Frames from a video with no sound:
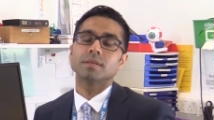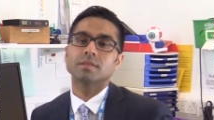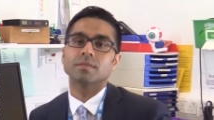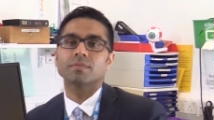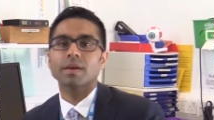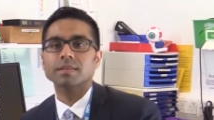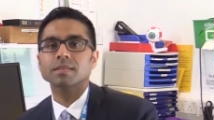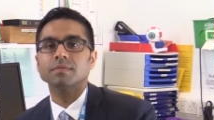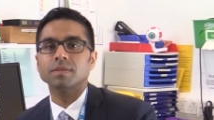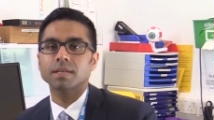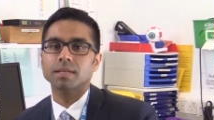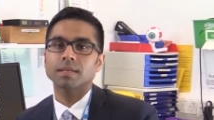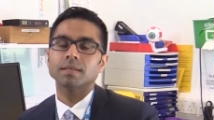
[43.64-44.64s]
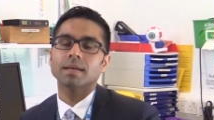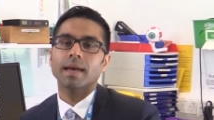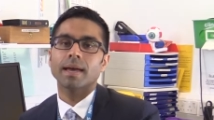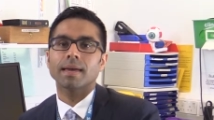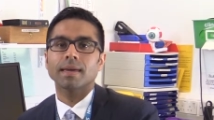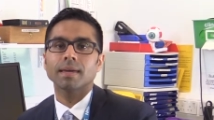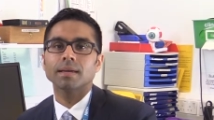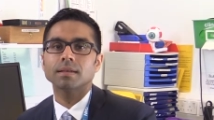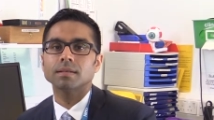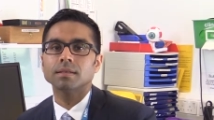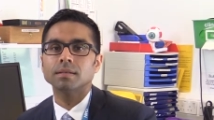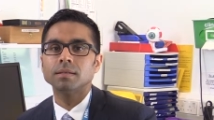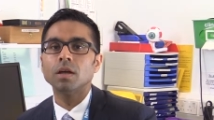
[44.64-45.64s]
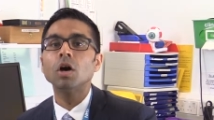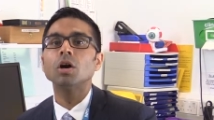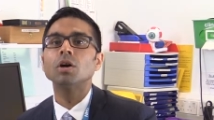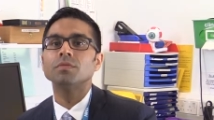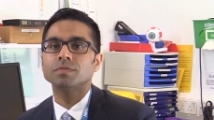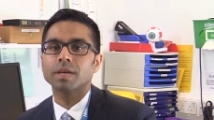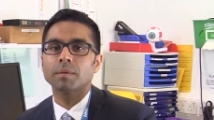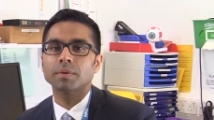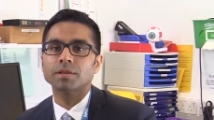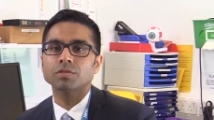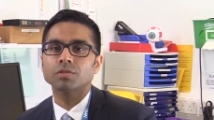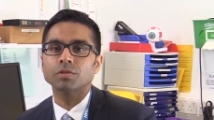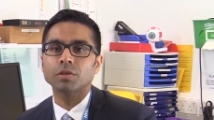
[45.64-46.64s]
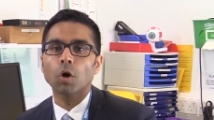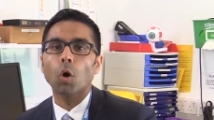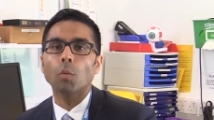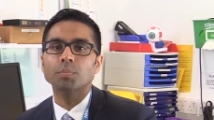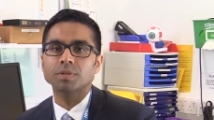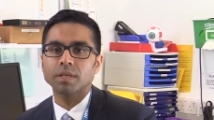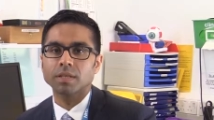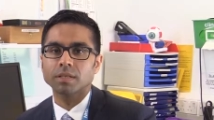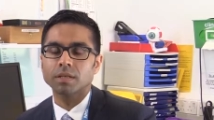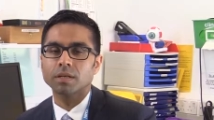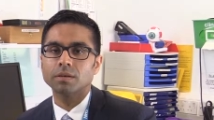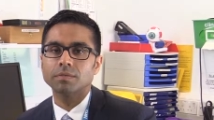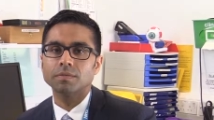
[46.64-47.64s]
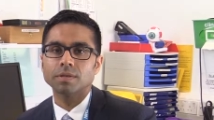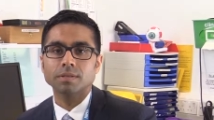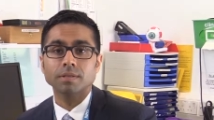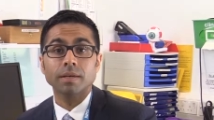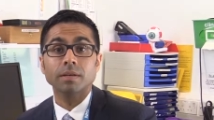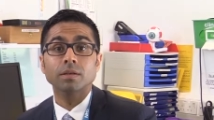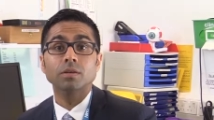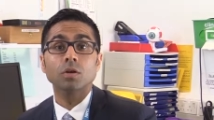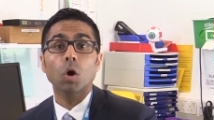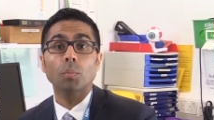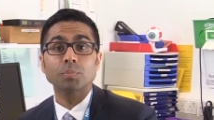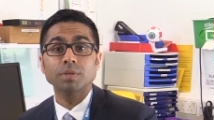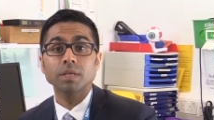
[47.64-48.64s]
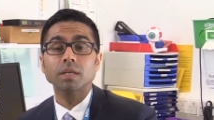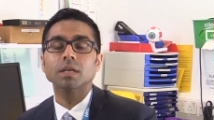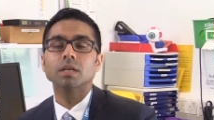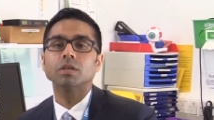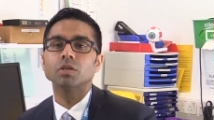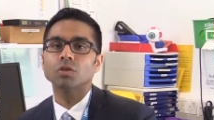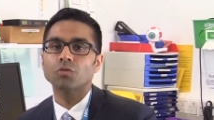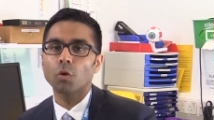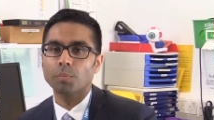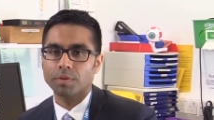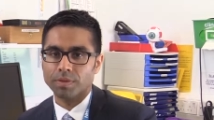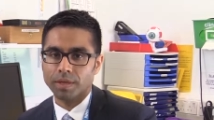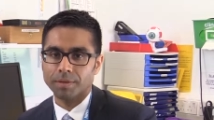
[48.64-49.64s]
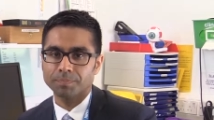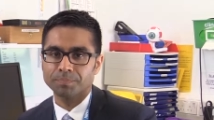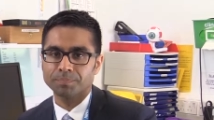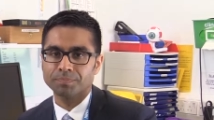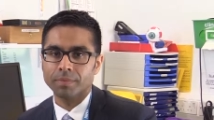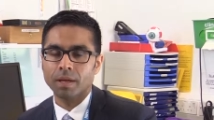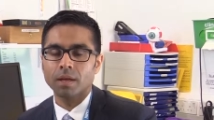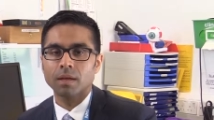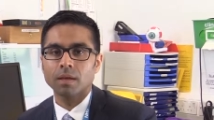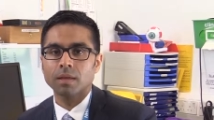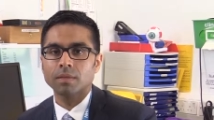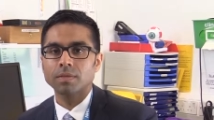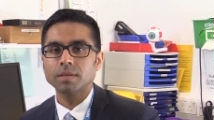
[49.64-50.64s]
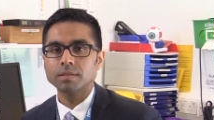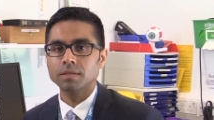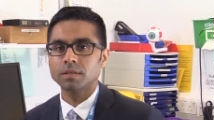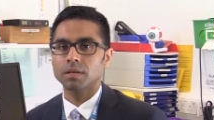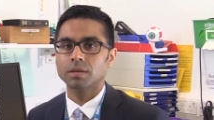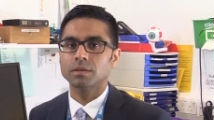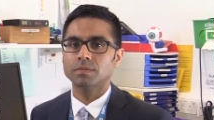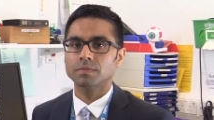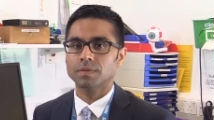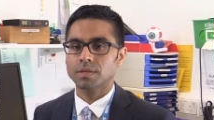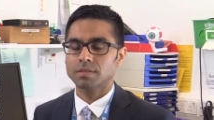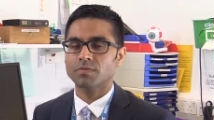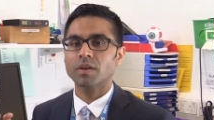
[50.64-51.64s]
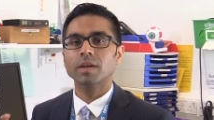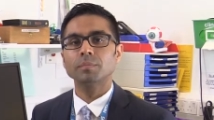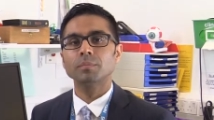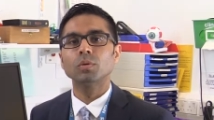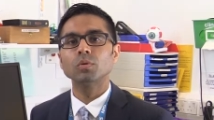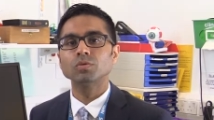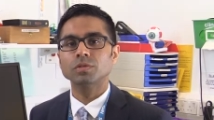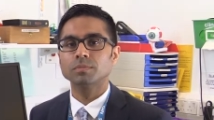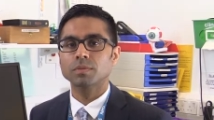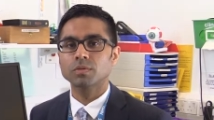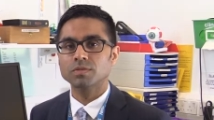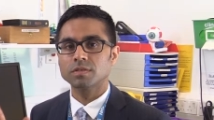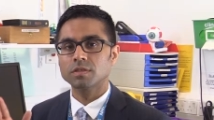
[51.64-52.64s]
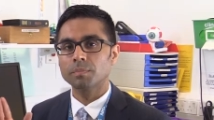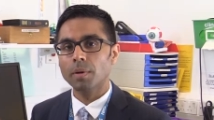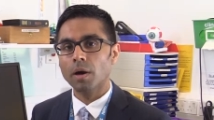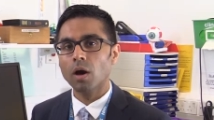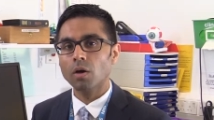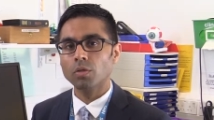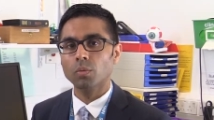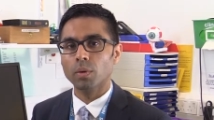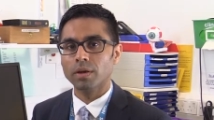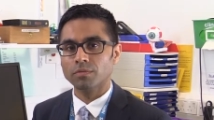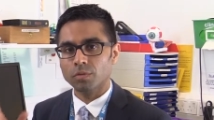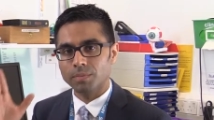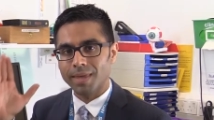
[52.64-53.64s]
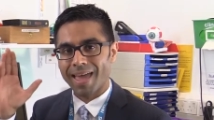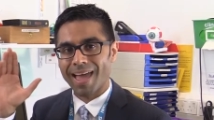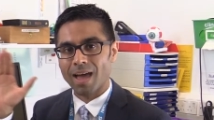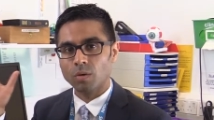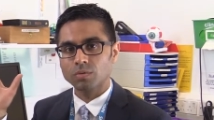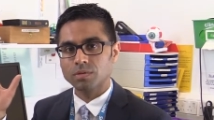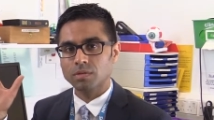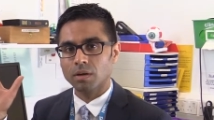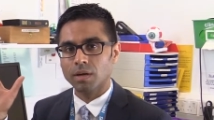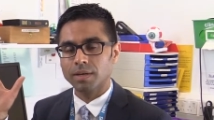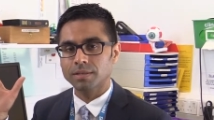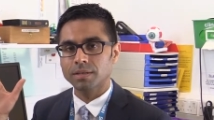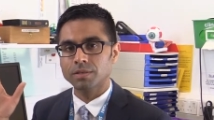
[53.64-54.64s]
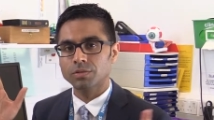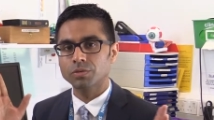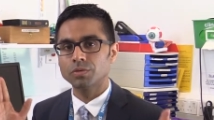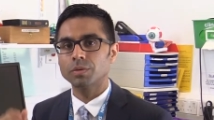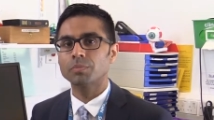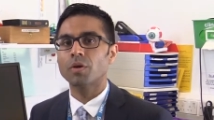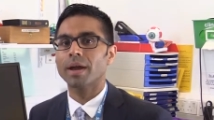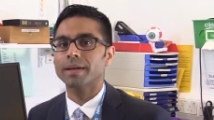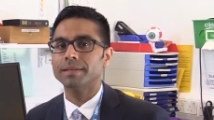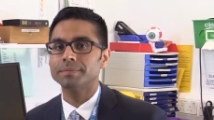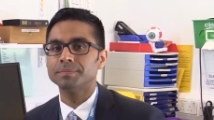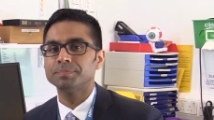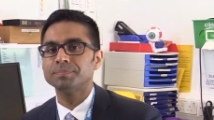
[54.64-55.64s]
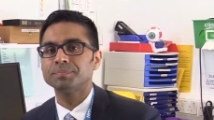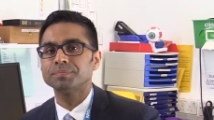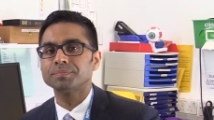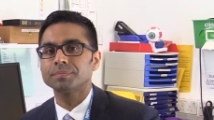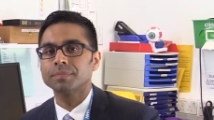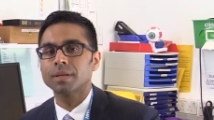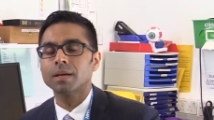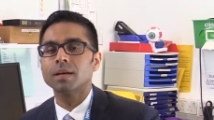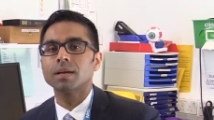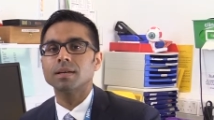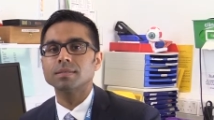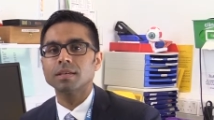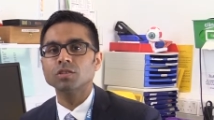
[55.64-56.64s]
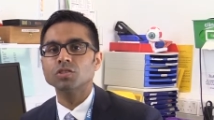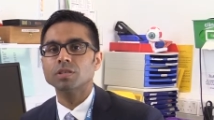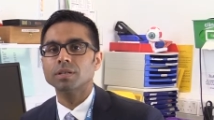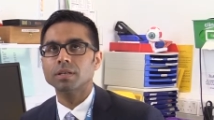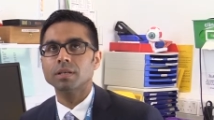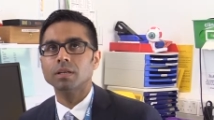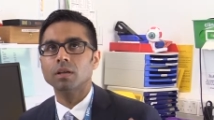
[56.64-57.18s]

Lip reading: is effectively a nerve damage to the optic nerve. It's an optic neuropathy. This nerve is very important because it's the pathway from the outside to the brain. Essentially,